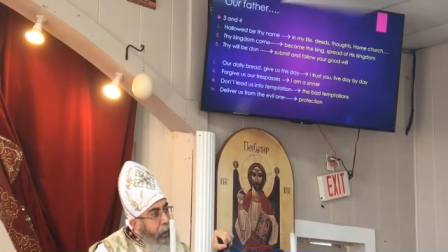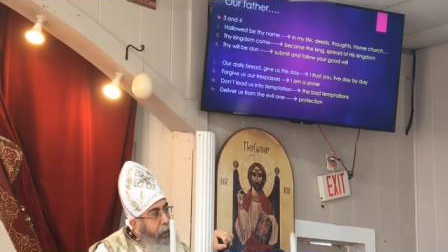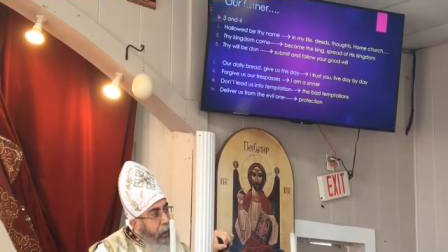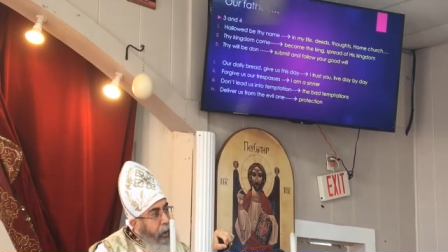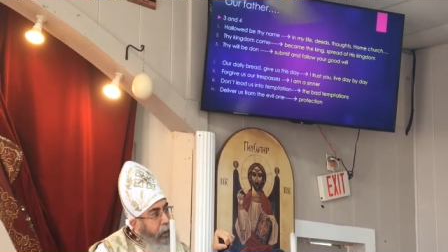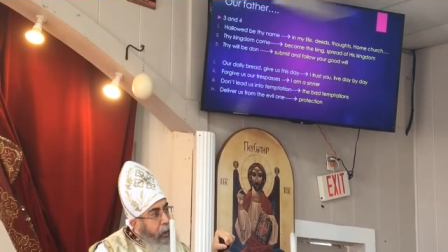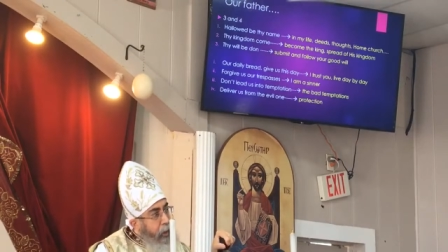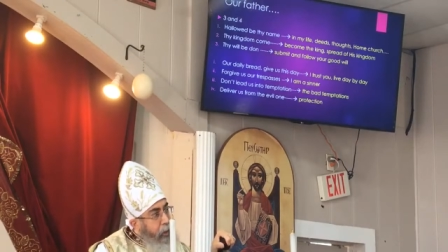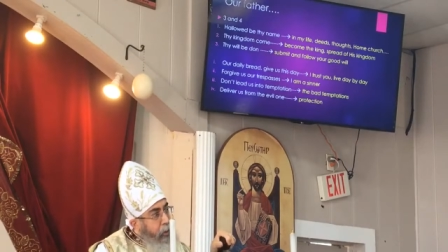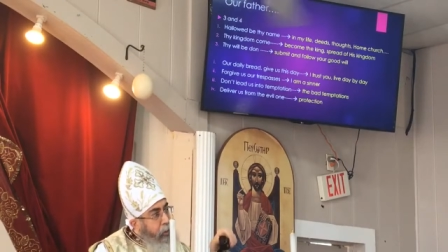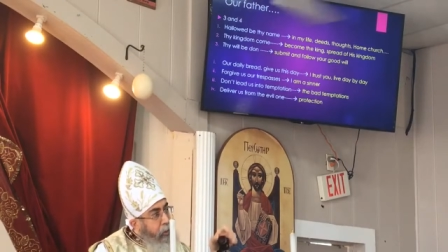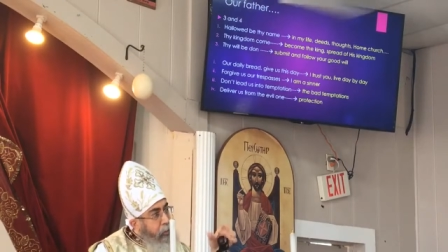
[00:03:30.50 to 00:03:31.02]

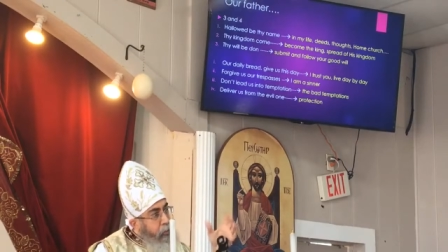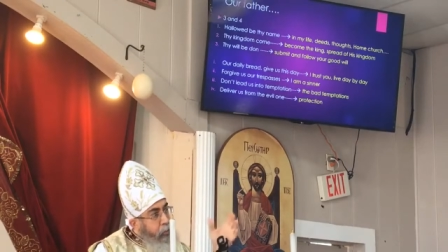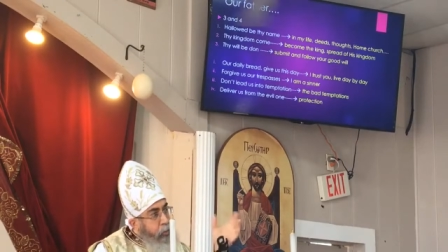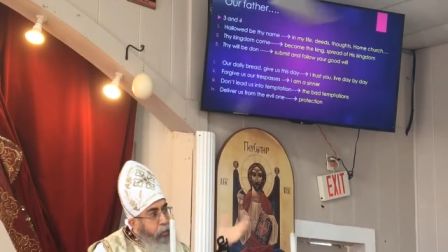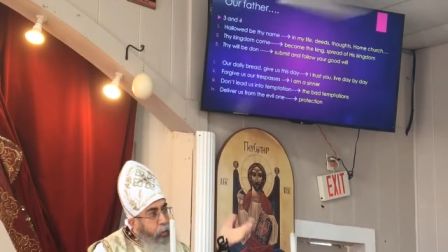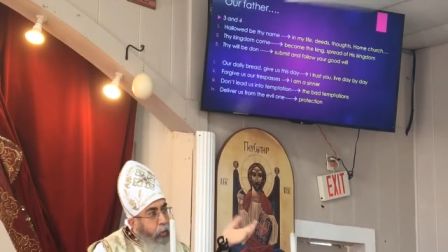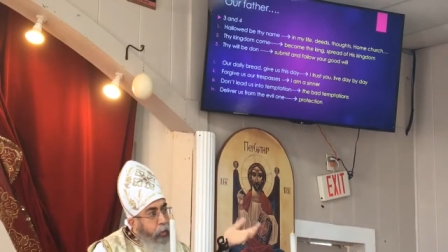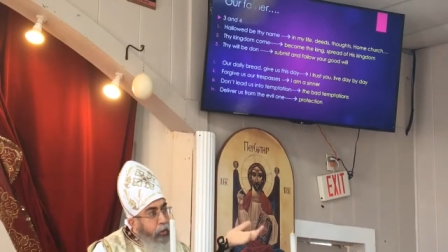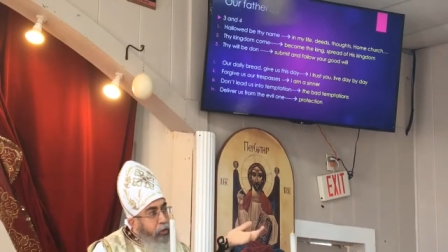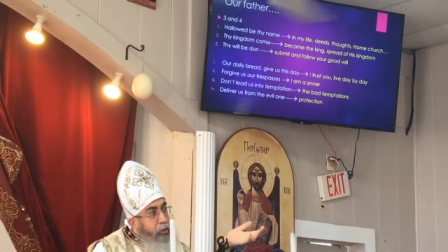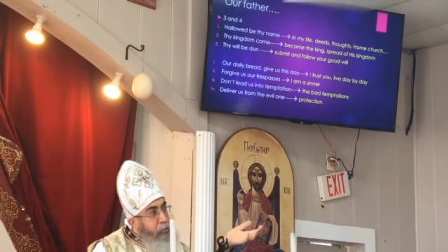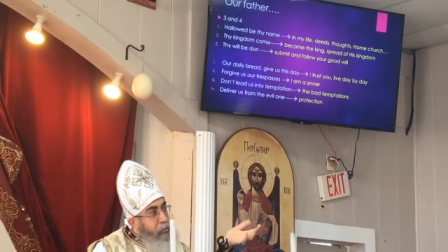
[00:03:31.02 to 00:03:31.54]
Uh,
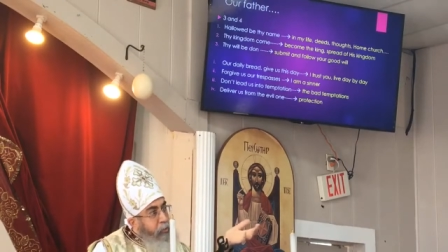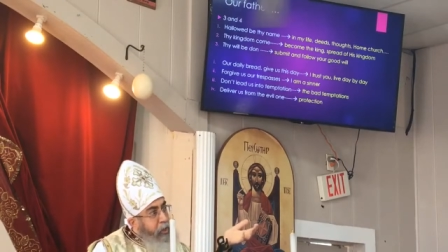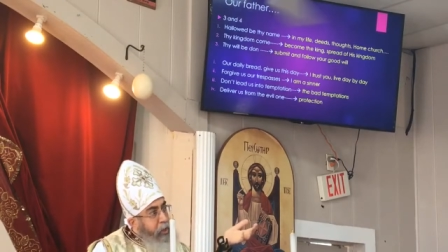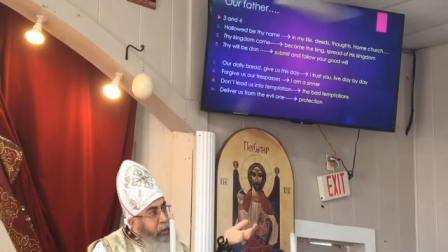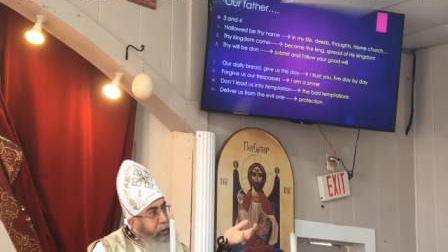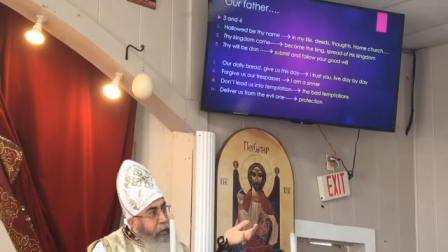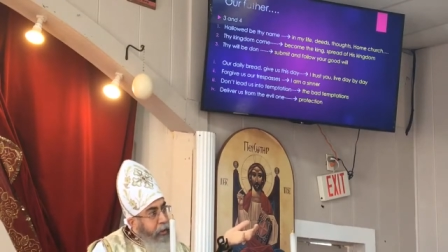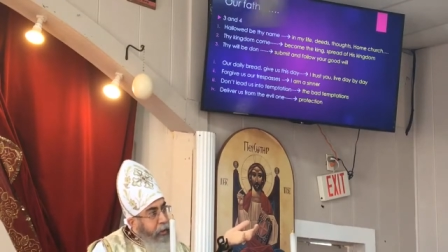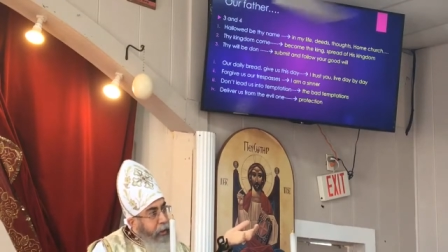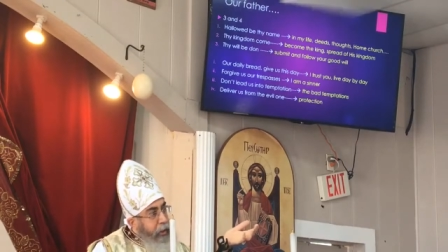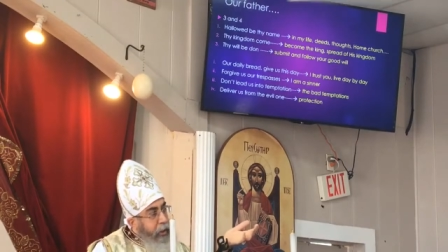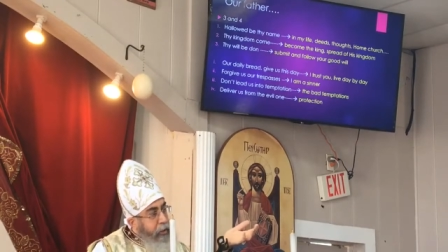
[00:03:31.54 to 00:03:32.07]
you called
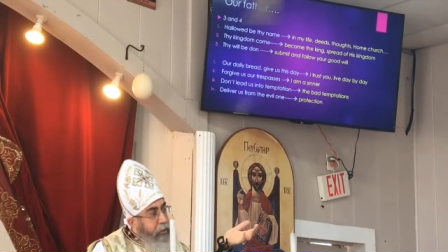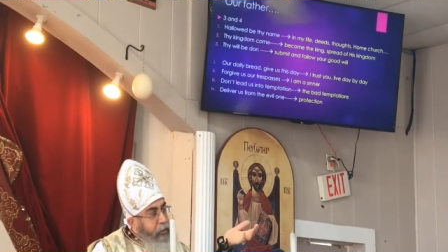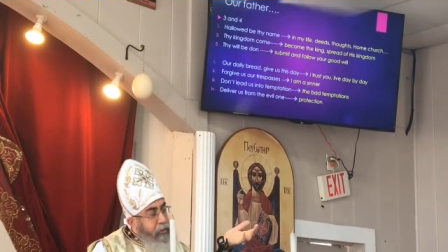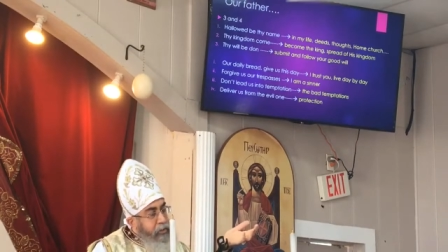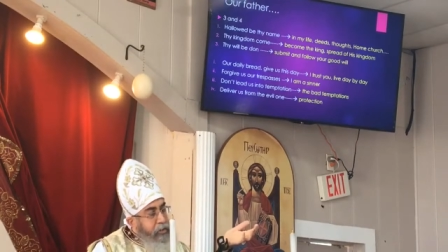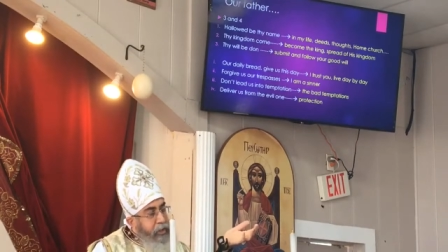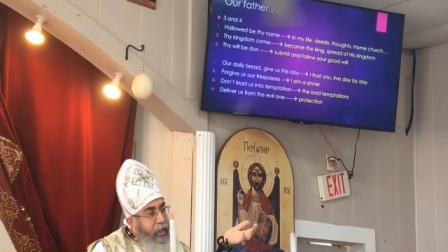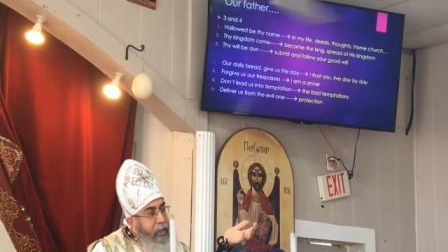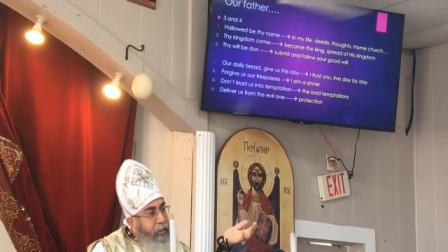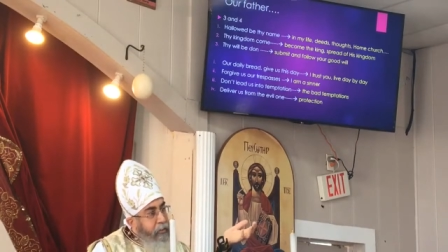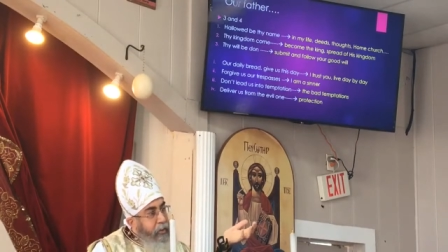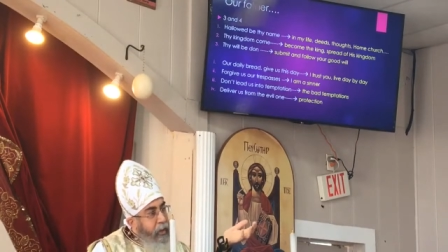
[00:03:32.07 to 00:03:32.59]
me. And
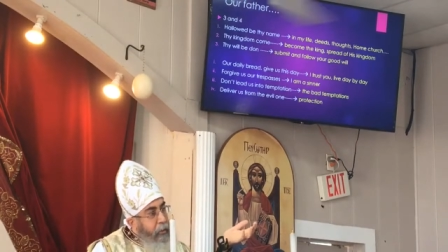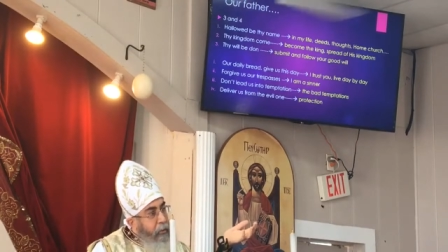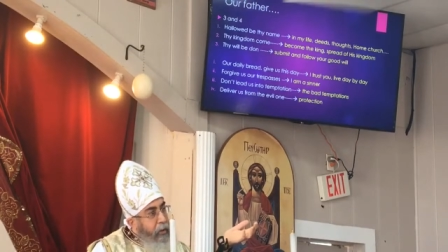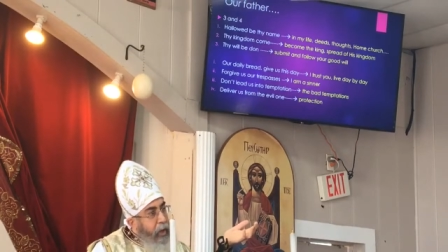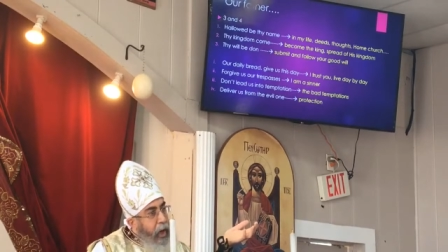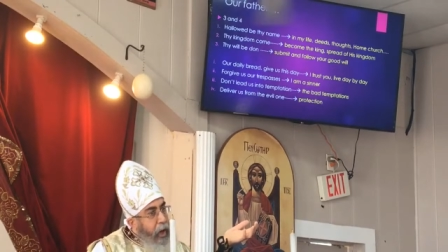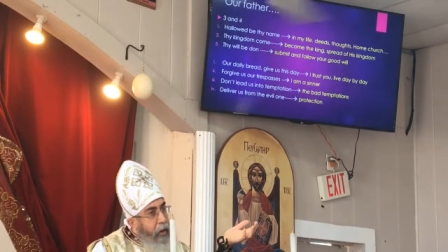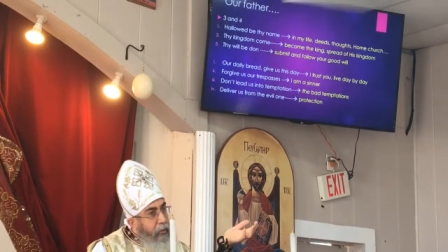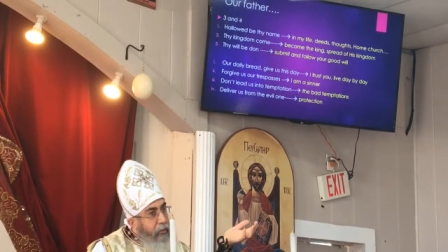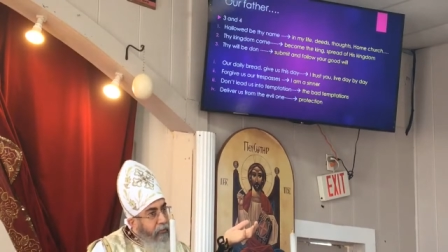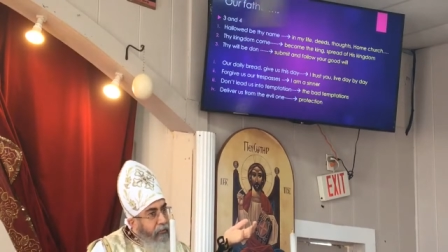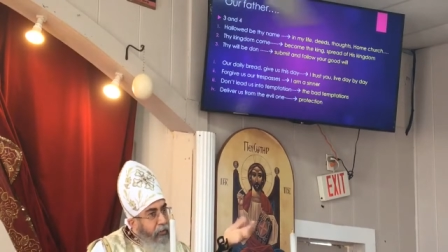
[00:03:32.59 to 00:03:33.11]
he said,
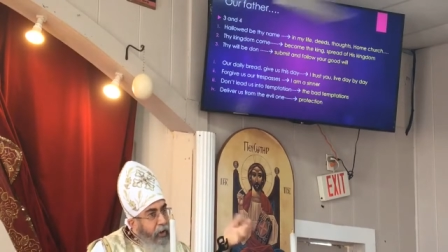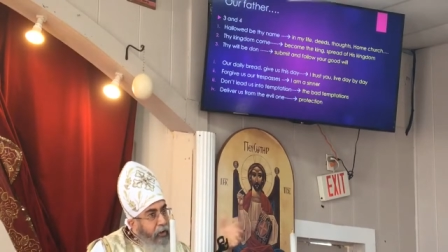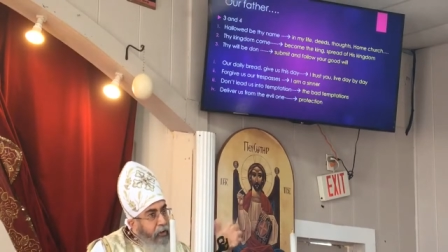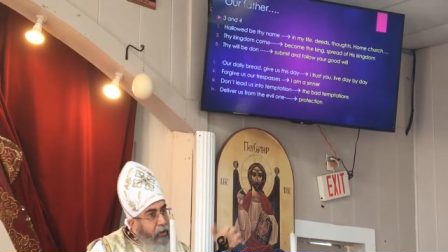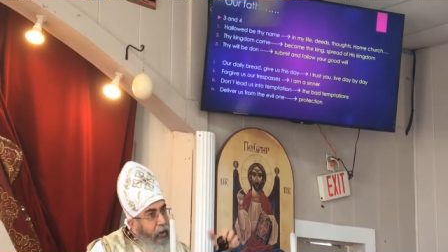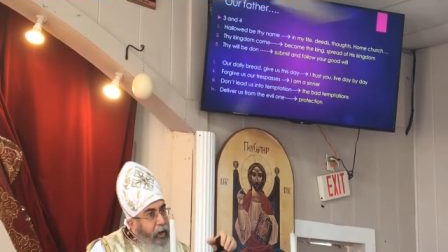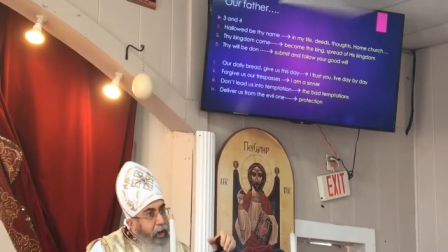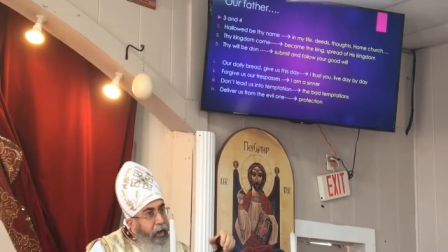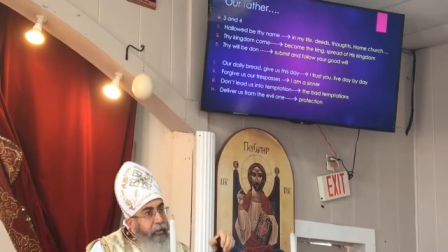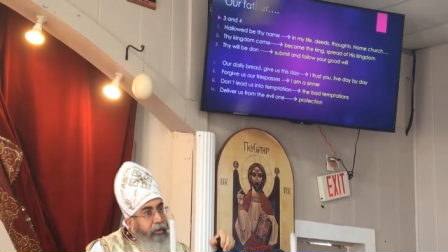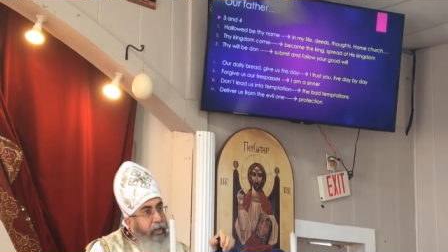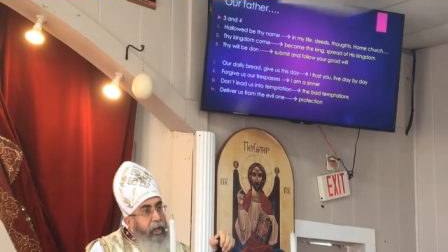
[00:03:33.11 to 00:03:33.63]
Our
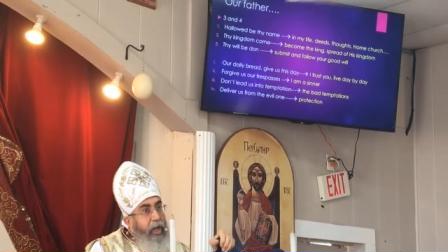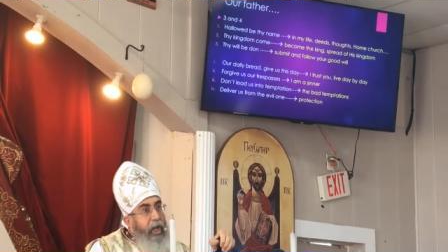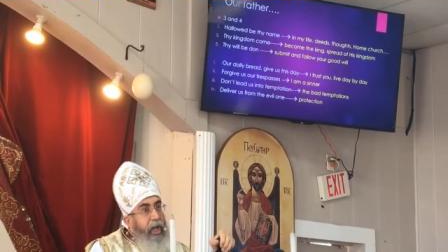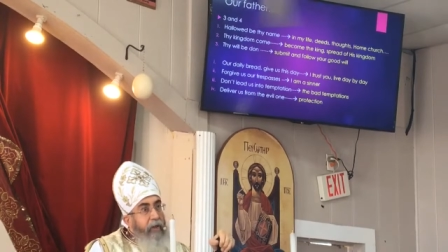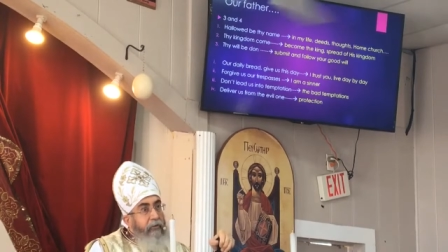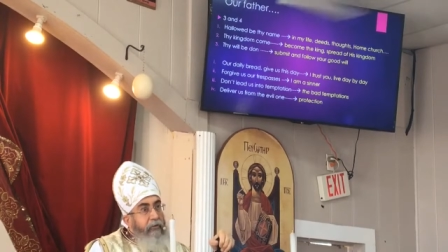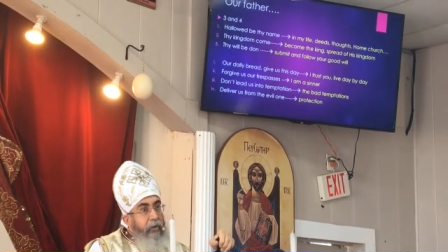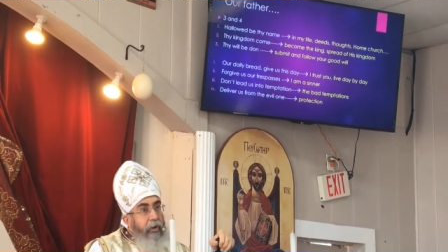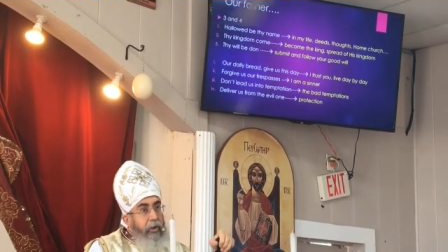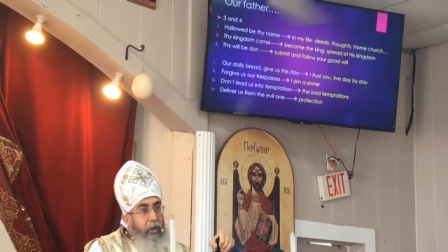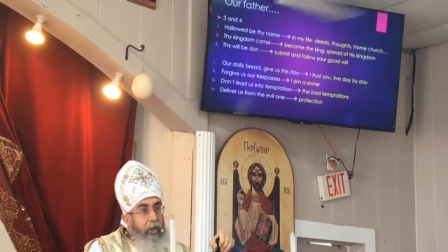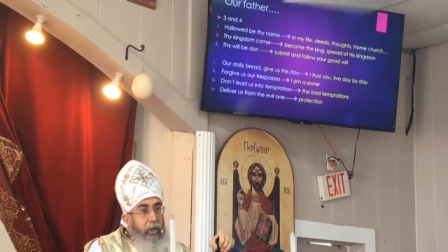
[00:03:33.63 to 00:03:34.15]
Father art in
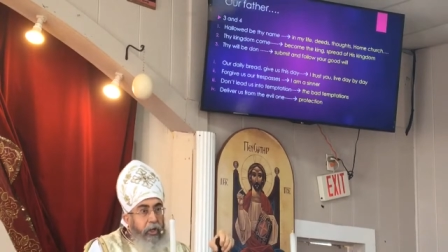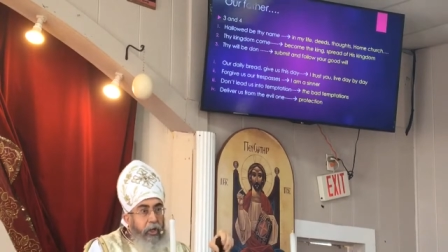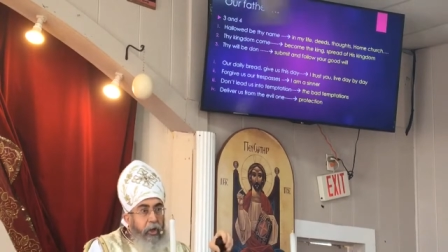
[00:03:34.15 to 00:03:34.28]
heaven.